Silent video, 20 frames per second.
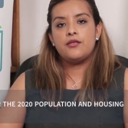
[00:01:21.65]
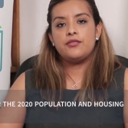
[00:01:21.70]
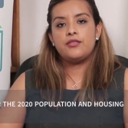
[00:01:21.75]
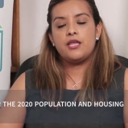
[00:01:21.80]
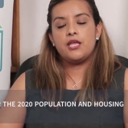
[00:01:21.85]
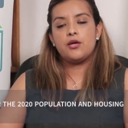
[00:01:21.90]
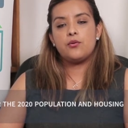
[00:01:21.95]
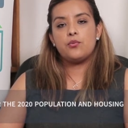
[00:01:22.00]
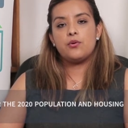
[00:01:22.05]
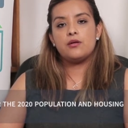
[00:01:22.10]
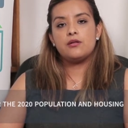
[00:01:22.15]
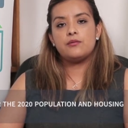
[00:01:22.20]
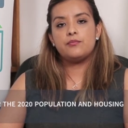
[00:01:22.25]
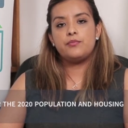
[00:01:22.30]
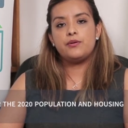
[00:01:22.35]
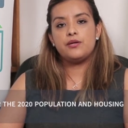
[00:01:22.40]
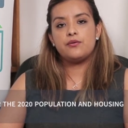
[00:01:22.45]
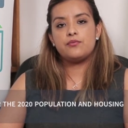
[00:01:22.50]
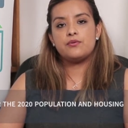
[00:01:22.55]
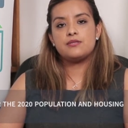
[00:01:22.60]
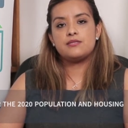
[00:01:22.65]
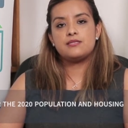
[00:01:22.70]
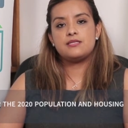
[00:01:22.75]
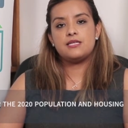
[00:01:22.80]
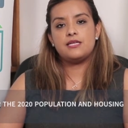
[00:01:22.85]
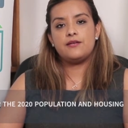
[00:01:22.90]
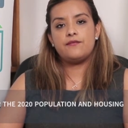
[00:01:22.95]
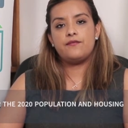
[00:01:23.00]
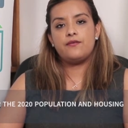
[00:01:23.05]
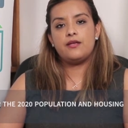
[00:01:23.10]
They will be
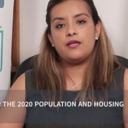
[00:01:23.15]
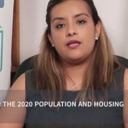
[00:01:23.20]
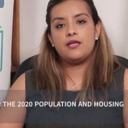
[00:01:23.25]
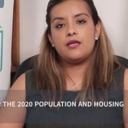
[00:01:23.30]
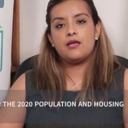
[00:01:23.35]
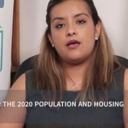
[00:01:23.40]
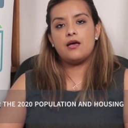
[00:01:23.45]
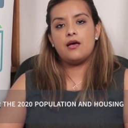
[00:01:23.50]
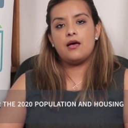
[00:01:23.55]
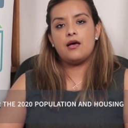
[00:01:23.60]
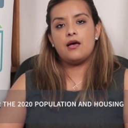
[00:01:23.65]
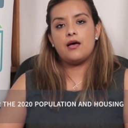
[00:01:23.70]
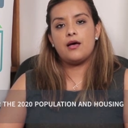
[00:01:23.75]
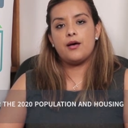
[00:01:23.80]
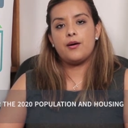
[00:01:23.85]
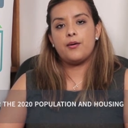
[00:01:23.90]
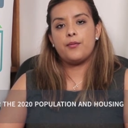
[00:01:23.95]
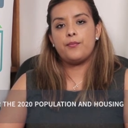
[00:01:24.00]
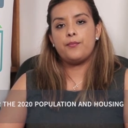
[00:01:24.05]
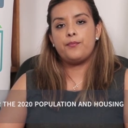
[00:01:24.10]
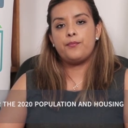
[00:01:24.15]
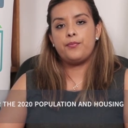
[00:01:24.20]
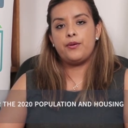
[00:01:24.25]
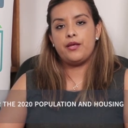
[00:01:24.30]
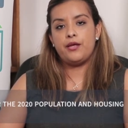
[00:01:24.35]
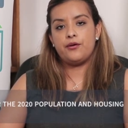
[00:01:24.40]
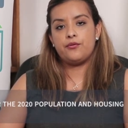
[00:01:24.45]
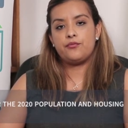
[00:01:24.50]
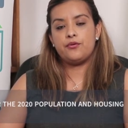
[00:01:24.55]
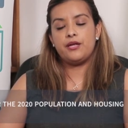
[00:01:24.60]
receiving a
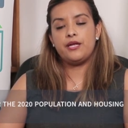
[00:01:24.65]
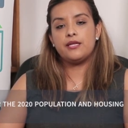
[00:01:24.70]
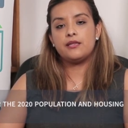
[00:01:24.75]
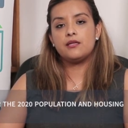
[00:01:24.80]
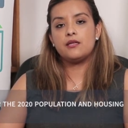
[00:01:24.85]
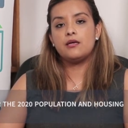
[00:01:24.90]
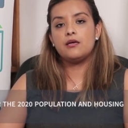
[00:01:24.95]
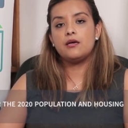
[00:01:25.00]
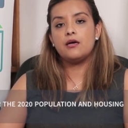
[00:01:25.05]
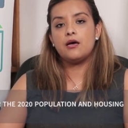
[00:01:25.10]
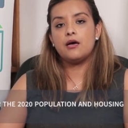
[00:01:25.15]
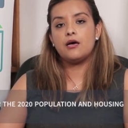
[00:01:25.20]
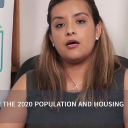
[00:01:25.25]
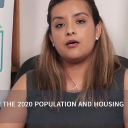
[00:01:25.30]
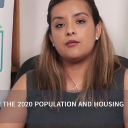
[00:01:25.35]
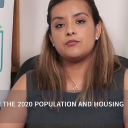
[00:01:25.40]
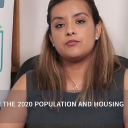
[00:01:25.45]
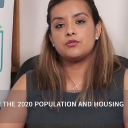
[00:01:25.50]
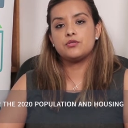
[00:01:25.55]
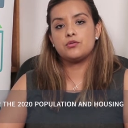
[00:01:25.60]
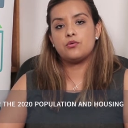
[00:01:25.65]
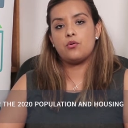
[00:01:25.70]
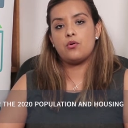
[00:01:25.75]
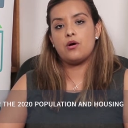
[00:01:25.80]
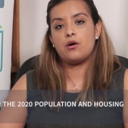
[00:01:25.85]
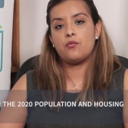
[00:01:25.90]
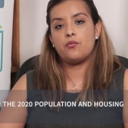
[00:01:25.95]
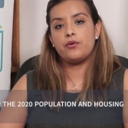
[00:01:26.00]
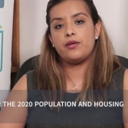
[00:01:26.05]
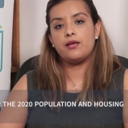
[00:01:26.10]
pay rate, um, so
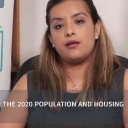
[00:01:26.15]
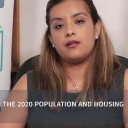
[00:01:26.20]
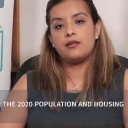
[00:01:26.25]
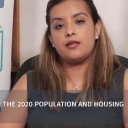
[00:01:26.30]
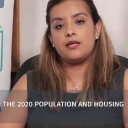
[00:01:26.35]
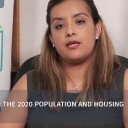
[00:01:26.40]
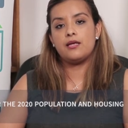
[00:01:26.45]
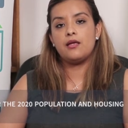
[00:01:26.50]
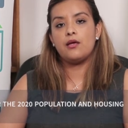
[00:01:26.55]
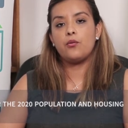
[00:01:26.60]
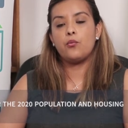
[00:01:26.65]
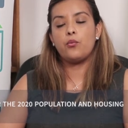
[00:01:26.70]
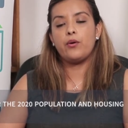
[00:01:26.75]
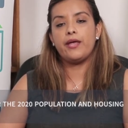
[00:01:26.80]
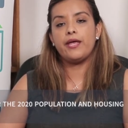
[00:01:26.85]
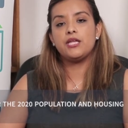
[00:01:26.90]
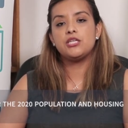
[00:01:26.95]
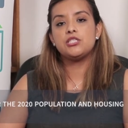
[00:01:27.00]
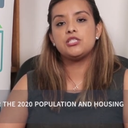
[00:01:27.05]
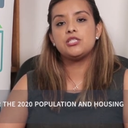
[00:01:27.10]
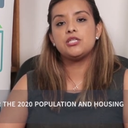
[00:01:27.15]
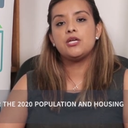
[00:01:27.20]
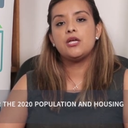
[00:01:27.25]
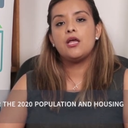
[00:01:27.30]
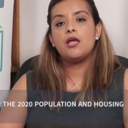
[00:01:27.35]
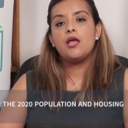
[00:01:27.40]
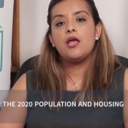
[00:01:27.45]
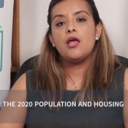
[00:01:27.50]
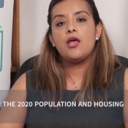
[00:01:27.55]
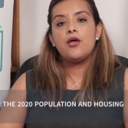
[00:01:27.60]
a weekly wage.
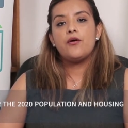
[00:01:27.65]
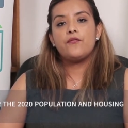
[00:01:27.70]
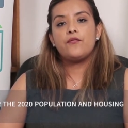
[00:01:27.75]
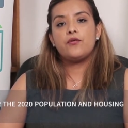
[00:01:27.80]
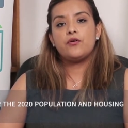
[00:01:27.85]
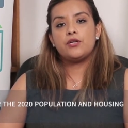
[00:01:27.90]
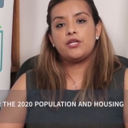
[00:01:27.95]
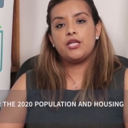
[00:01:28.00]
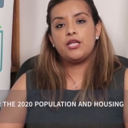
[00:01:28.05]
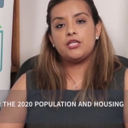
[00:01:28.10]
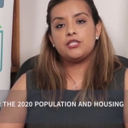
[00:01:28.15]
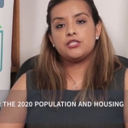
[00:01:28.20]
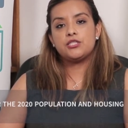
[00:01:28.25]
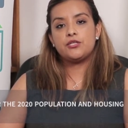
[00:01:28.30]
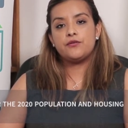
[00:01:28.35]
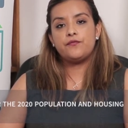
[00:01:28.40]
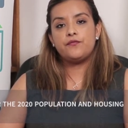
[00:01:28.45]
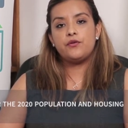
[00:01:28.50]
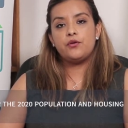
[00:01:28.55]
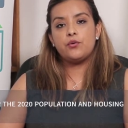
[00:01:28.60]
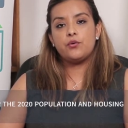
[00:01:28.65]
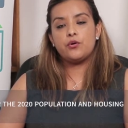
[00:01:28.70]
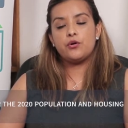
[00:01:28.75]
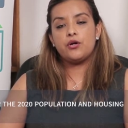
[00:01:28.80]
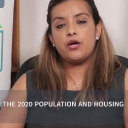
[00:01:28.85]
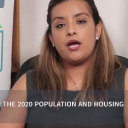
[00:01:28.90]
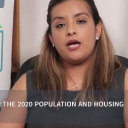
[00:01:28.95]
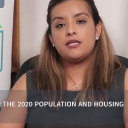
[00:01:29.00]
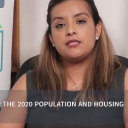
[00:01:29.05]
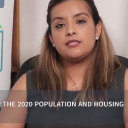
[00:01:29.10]
For the
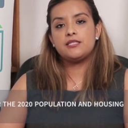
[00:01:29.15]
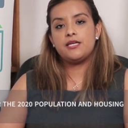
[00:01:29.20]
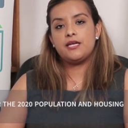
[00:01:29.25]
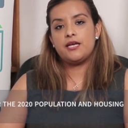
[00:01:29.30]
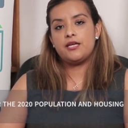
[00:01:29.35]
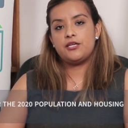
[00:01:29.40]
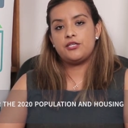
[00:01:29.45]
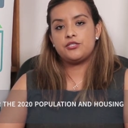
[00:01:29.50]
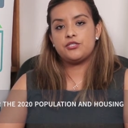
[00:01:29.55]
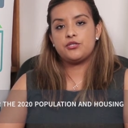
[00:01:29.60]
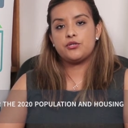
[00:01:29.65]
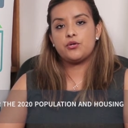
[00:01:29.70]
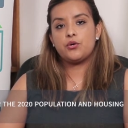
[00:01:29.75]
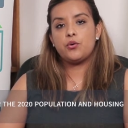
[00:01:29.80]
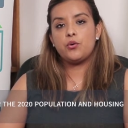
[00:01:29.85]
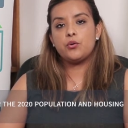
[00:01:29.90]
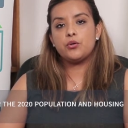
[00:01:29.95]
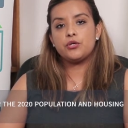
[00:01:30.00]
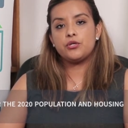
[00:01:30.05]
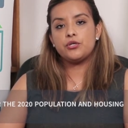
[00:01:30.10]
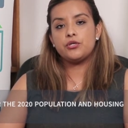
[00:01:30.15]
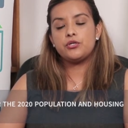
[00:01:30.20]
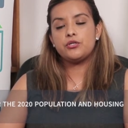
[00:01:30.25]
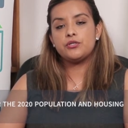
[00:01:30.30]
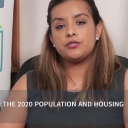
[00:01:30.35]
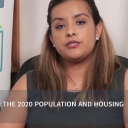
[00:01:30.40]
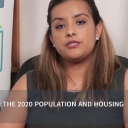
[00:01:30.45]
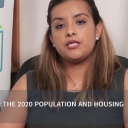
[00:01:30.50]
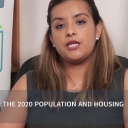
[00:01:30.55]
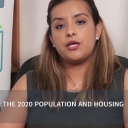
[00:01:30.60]
interviewer and the editor coder,
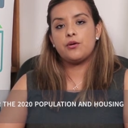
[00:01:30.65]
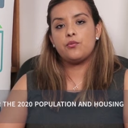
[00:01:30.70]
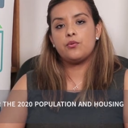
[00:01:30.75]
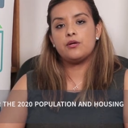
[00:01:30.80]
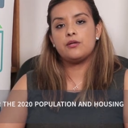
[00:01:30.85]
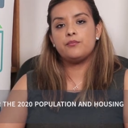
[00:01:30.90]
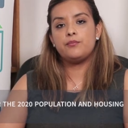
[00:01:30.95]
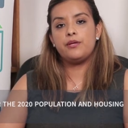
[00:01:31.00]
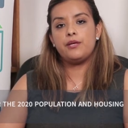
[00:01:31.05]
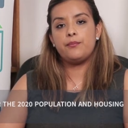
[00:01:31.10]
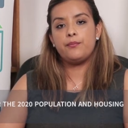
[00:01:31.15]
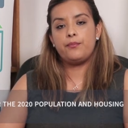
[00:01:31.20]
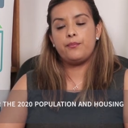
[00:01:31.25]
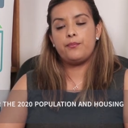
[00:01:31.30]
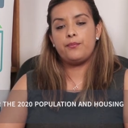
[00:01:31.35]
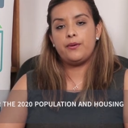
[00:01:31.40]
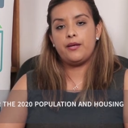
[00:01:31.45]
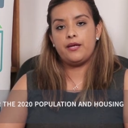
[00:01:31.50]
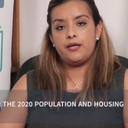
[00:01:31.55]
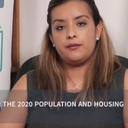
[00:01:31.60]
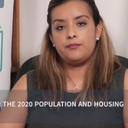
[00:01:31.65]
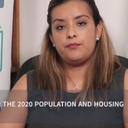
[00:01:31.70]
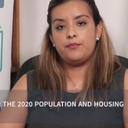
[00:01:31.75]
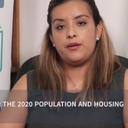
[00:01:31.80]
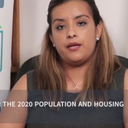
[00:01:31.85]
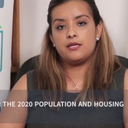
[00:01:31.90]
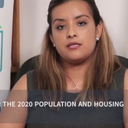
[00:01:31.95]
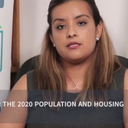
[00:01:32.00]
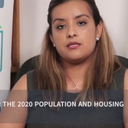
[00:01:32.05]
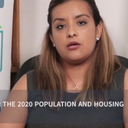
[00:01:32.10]
they will be paid
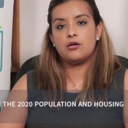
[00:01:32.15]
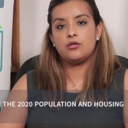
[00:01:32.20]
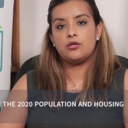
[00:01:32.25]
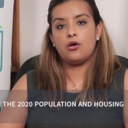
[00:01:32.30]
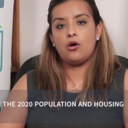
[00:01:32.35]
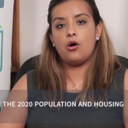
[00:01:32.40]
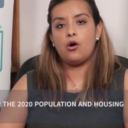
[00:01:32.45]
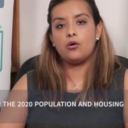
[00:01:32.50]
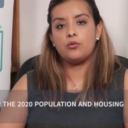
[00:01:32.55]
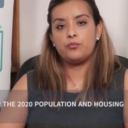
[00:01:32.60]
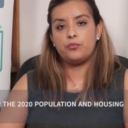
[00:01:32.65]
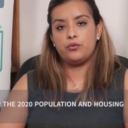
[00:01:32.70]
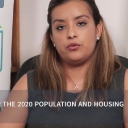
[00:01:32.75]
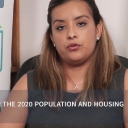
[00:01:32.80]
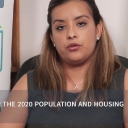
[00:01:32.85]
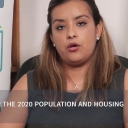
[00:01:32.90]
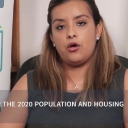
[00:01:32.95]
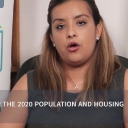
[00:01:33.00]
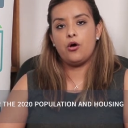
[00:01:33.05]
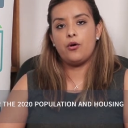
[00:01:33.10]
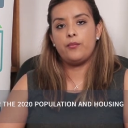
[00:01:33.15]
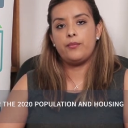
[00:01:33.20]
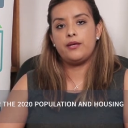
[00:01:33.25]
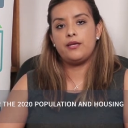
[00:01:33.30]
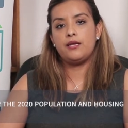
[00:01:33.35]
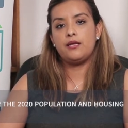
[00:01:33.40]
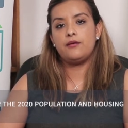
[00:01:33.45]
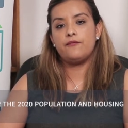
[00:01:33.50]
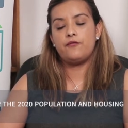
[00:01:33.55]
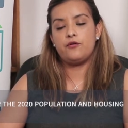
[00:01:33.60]
based on output. How
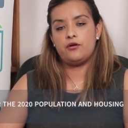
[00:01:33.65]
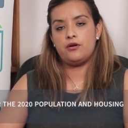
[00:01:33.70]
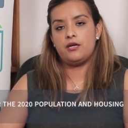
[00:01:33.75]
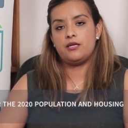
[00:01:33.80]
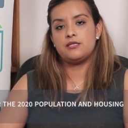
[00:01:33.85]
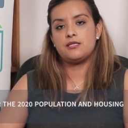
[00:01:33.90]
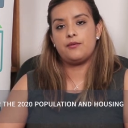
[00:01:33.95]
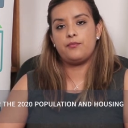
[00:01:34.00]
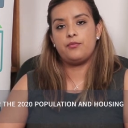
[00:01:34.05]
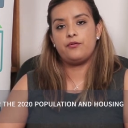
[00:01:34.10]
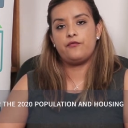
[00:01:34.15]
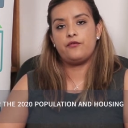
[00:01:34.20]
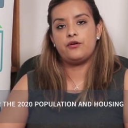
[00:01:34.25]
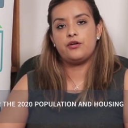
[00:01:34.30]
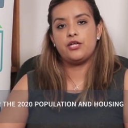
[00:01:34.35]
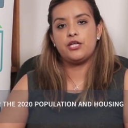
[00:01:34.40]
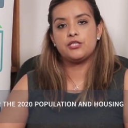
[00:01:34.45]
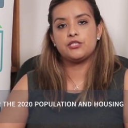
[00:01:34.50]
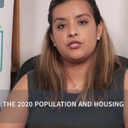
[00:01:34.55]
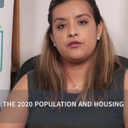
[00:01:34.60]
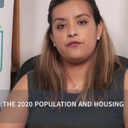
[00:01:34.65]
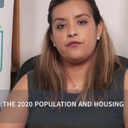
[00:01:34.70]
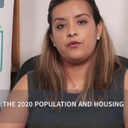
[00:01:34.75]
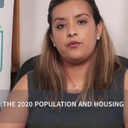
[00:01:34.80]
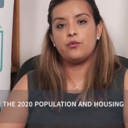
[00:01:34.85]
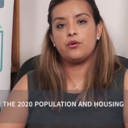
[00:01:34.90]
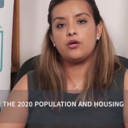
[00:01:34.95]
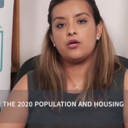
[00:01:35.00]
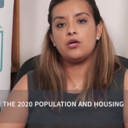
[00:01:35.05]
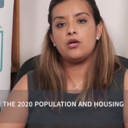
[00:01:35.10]
many, for example, for the
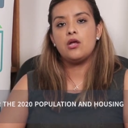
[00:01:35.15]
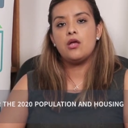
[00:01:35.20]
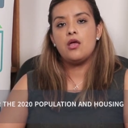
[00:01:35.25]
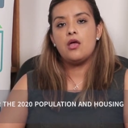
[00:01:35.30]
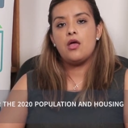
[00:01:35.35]
interviewer,